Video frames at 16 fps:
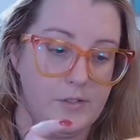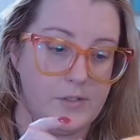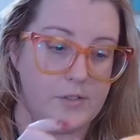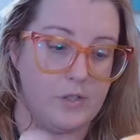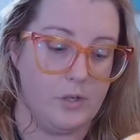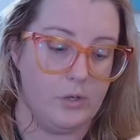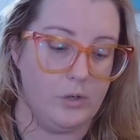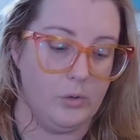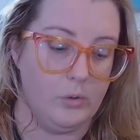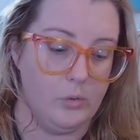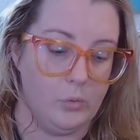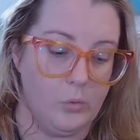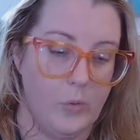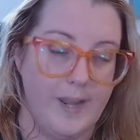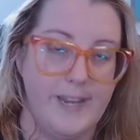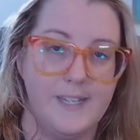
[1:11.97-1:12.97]
so
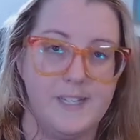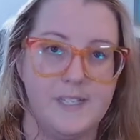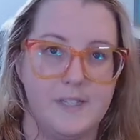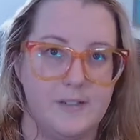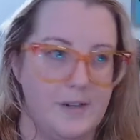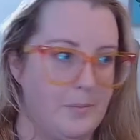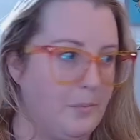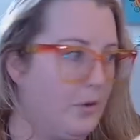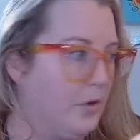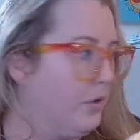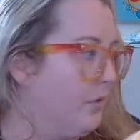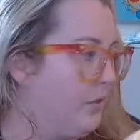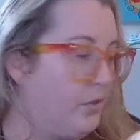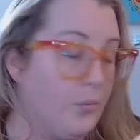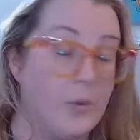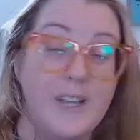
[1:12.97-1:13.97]
weight number
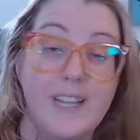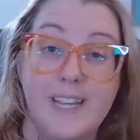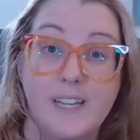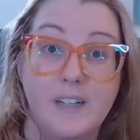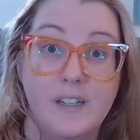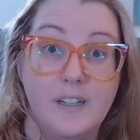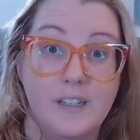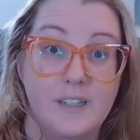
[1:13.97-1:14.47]
3.